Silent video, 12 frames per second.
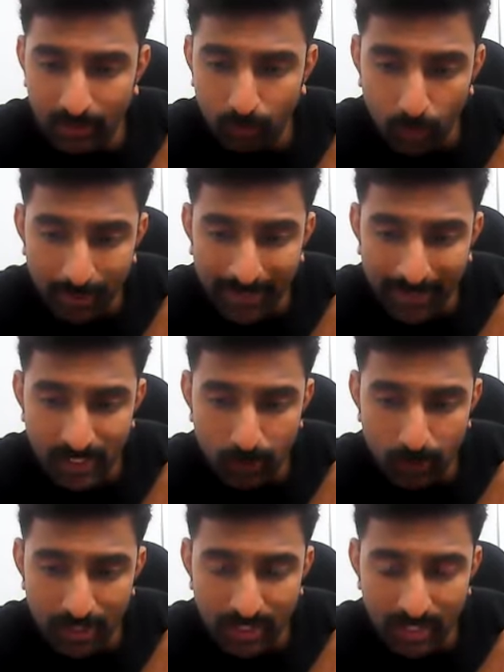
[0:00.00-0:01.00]
women,
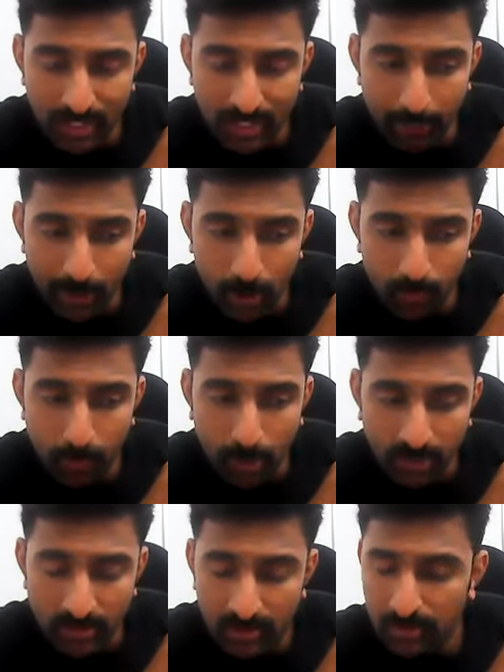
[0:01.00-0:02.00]
especially
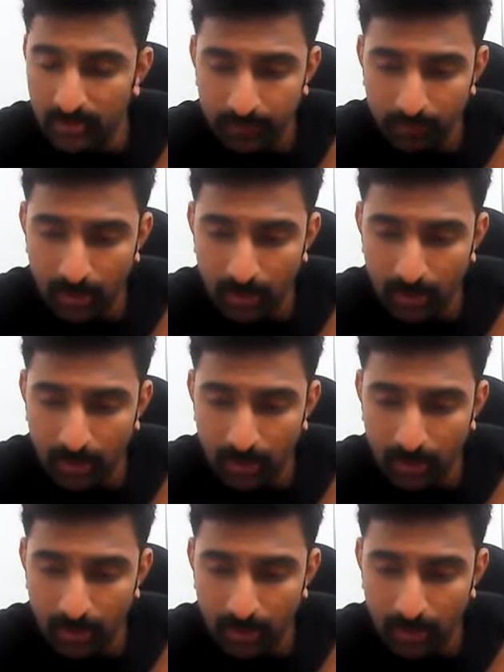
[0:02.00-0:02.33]
menopause.